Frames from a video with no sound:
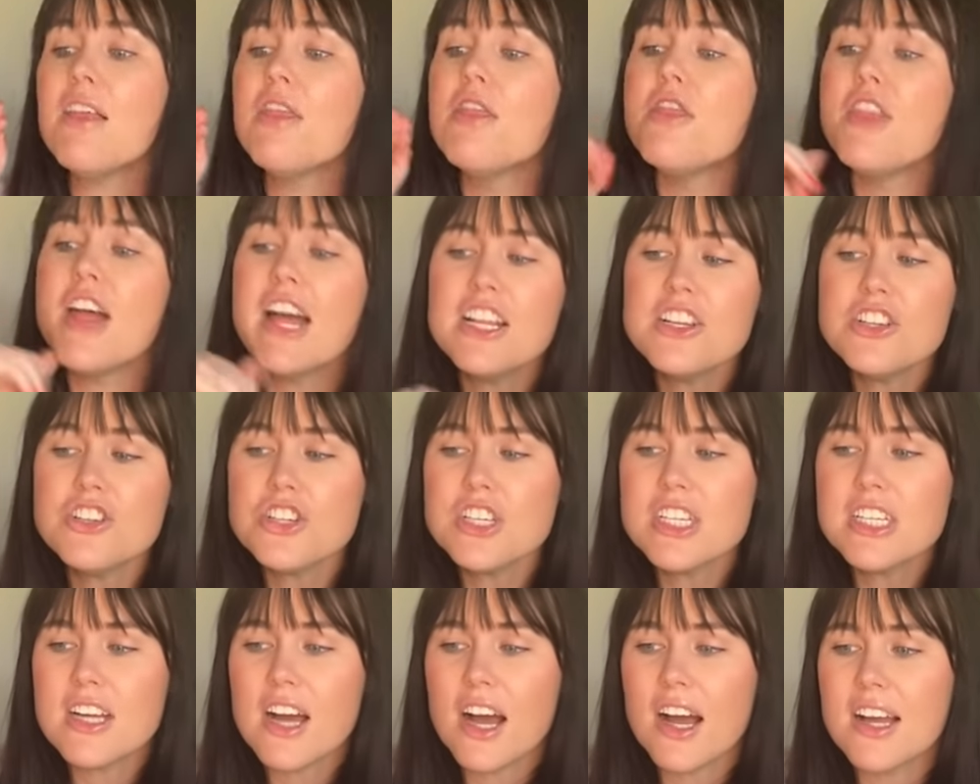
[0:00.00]
Then
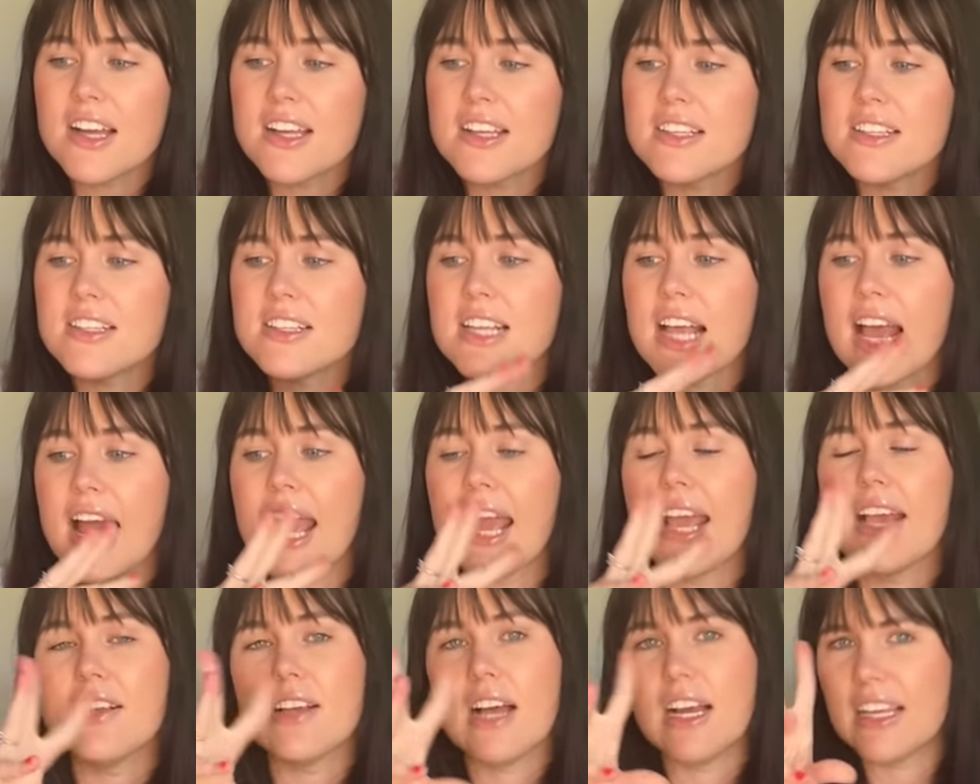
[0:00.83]
she does
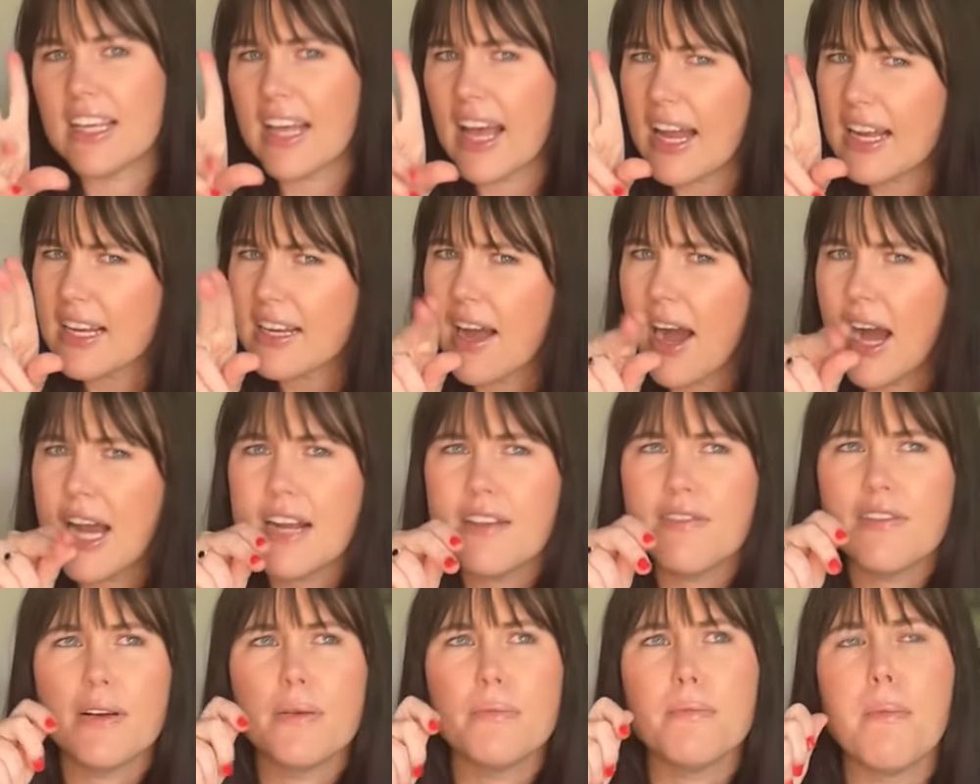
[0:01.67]
a
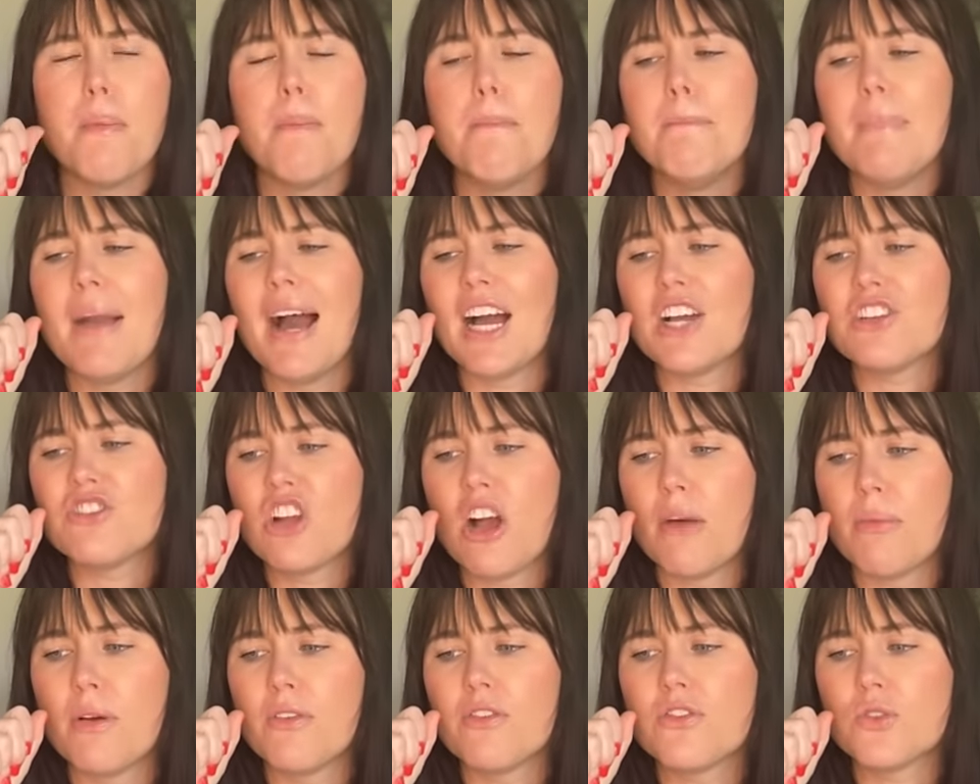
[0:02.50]

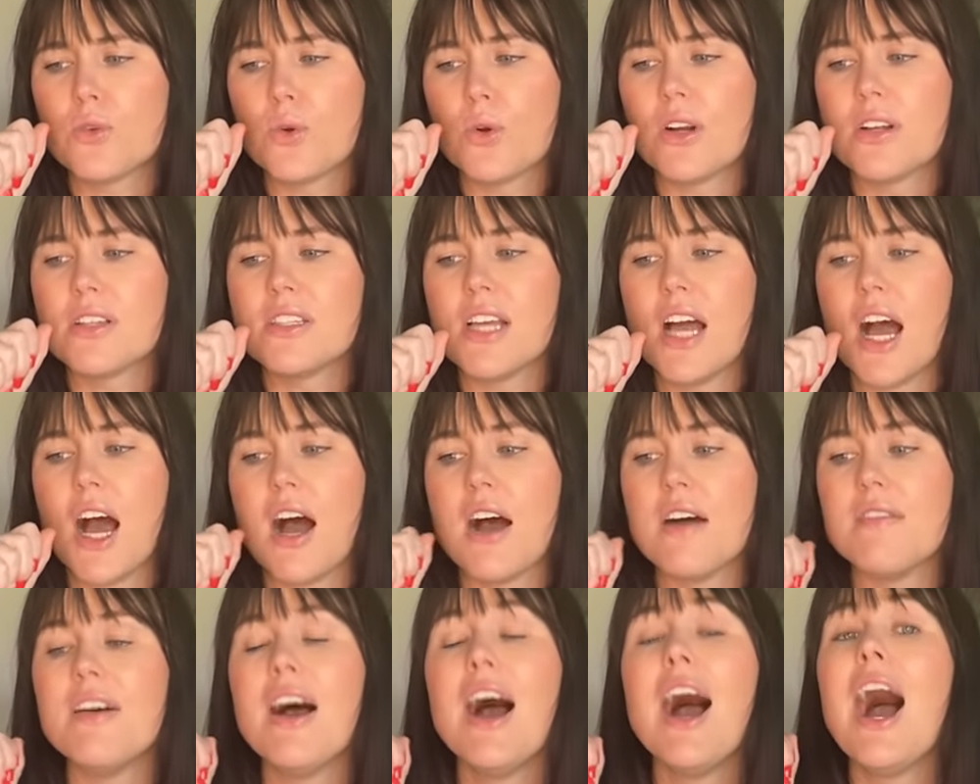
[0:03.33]
mashup of sorts
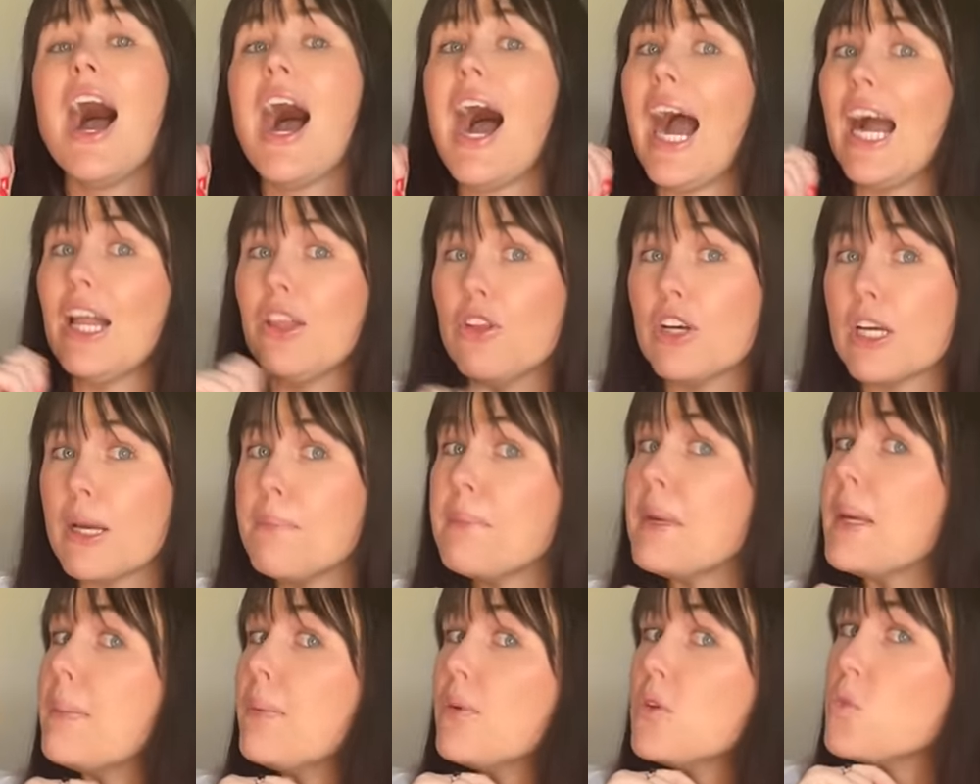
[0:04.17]
of I Look
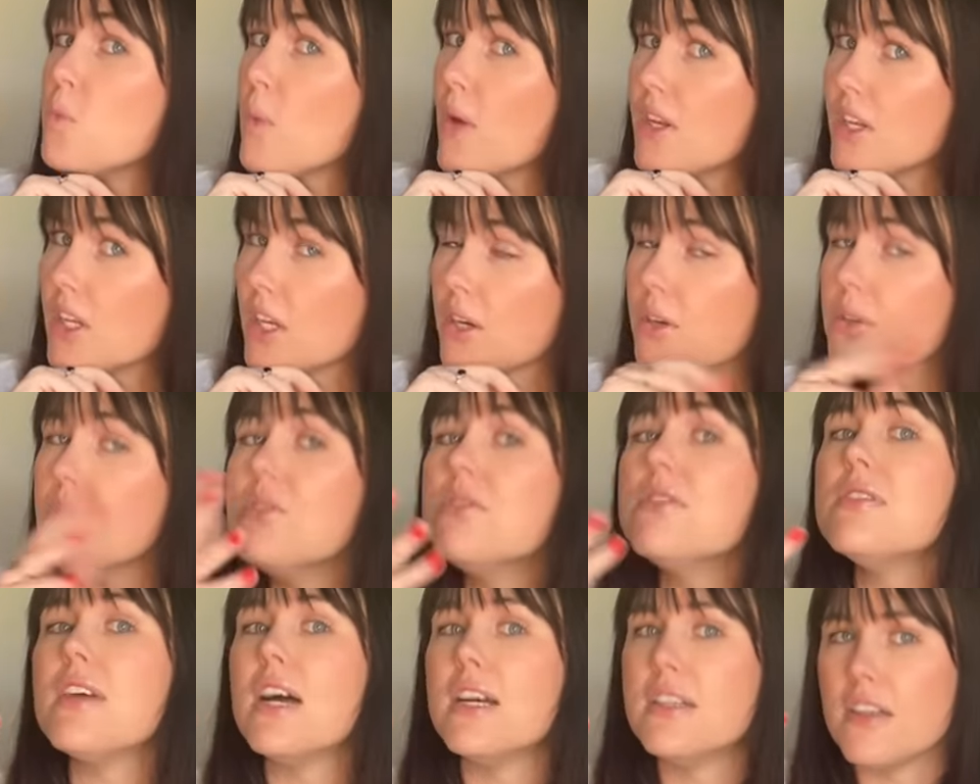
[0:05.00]
in People's
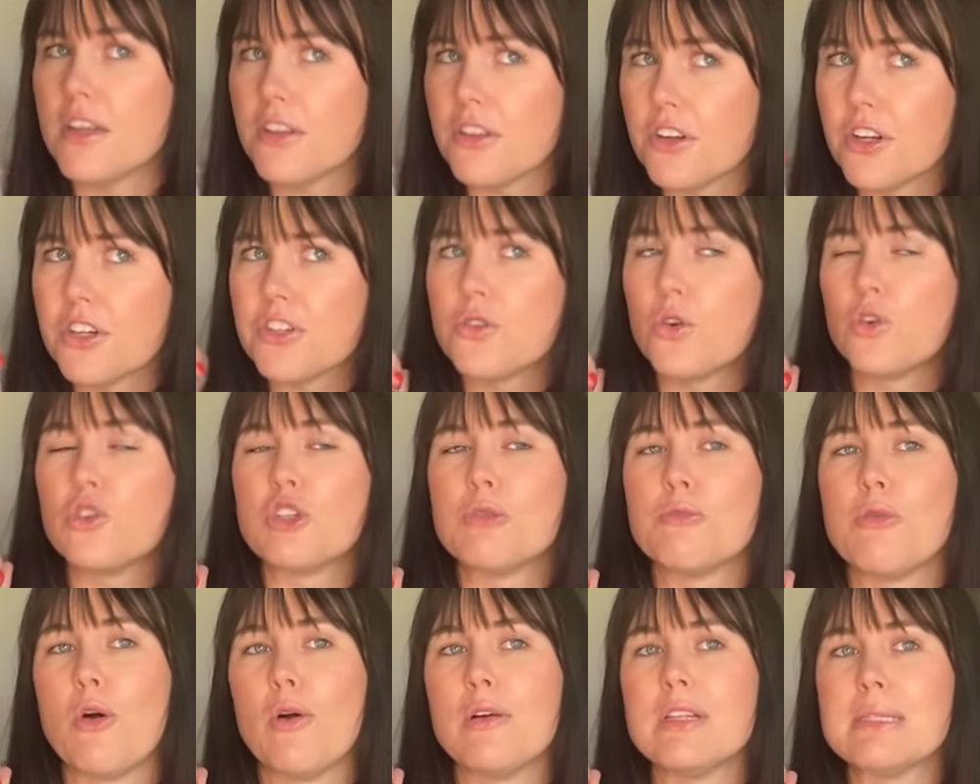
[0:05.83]
Windows, another
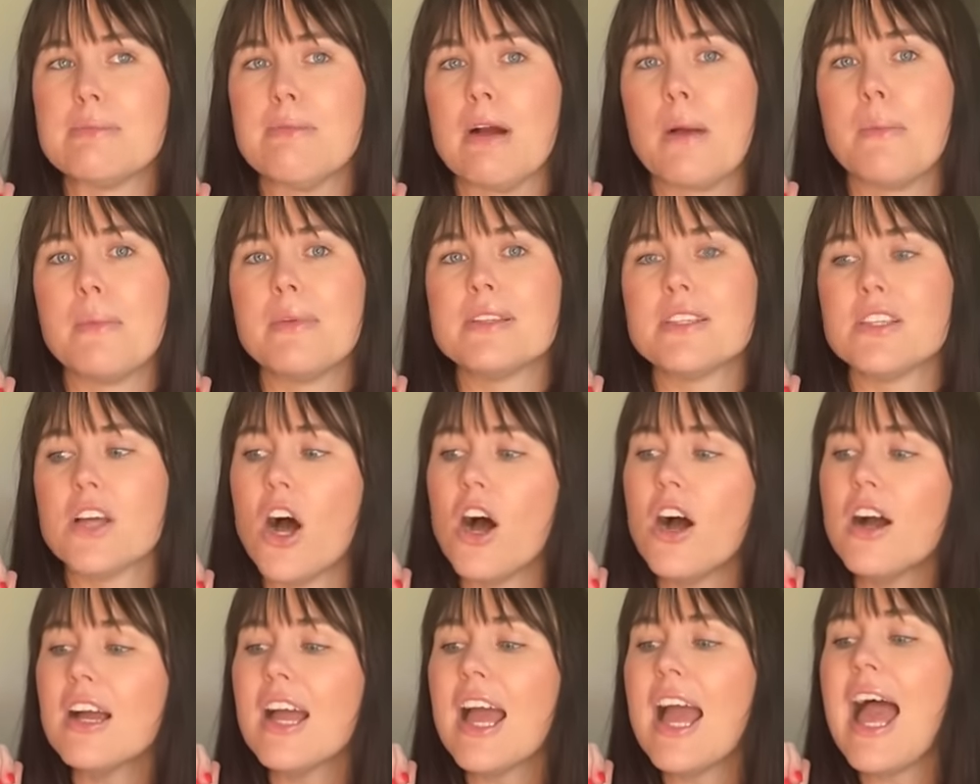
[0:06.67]
Tortured Poets Department
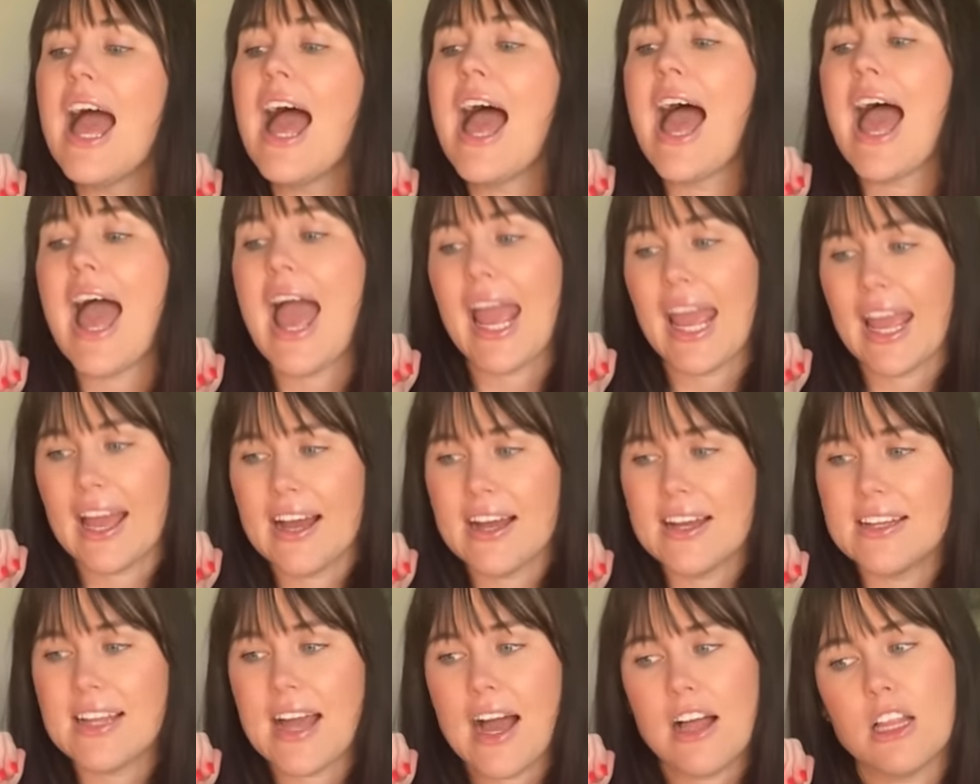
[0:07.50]
song,
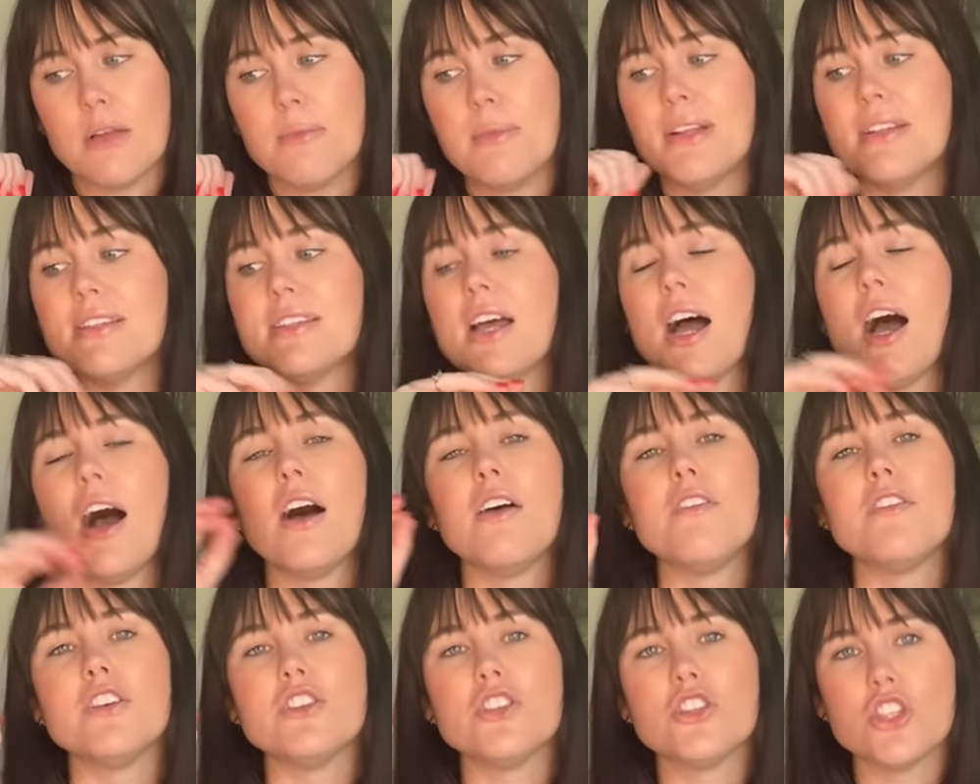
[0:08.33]
and elements
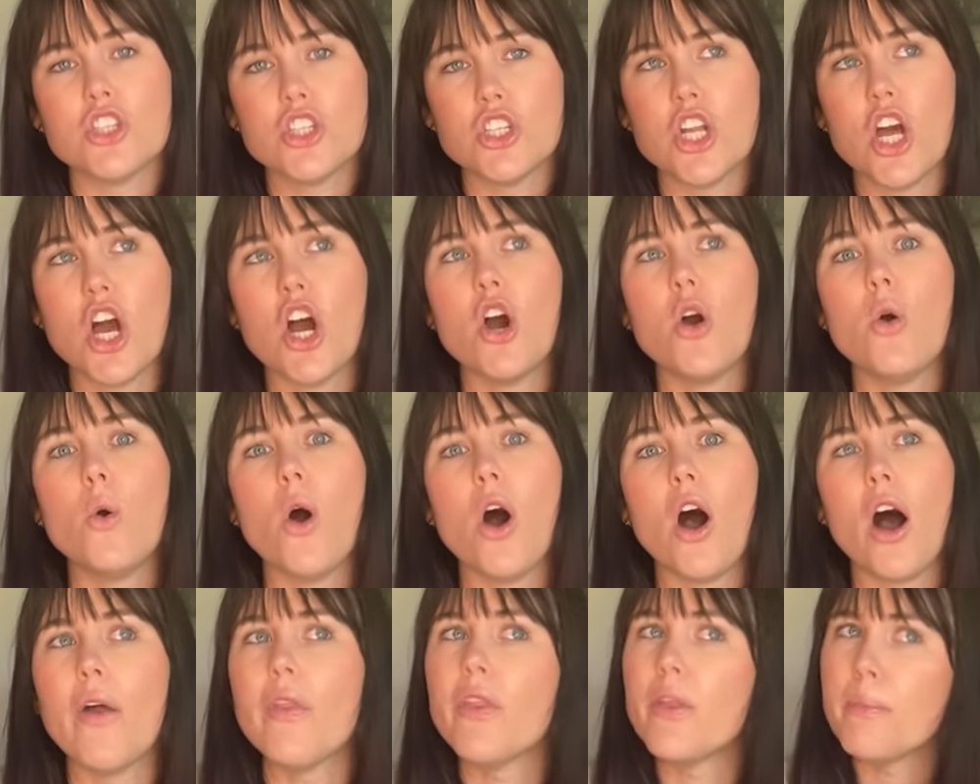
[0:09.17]
of Snow
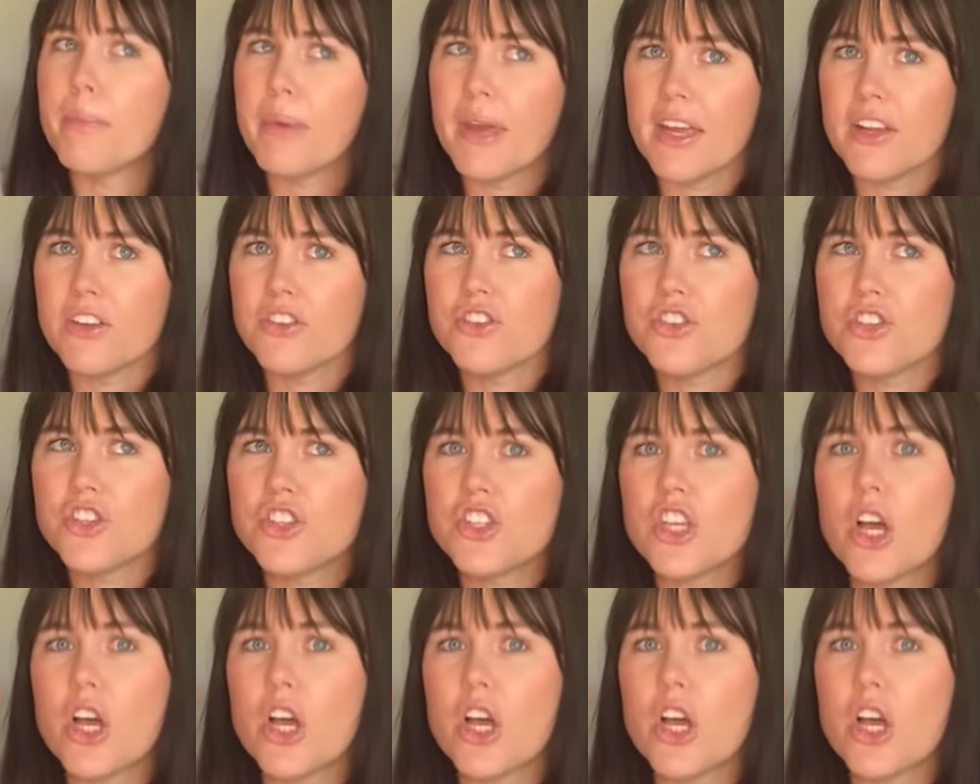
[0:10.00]
on the Beach.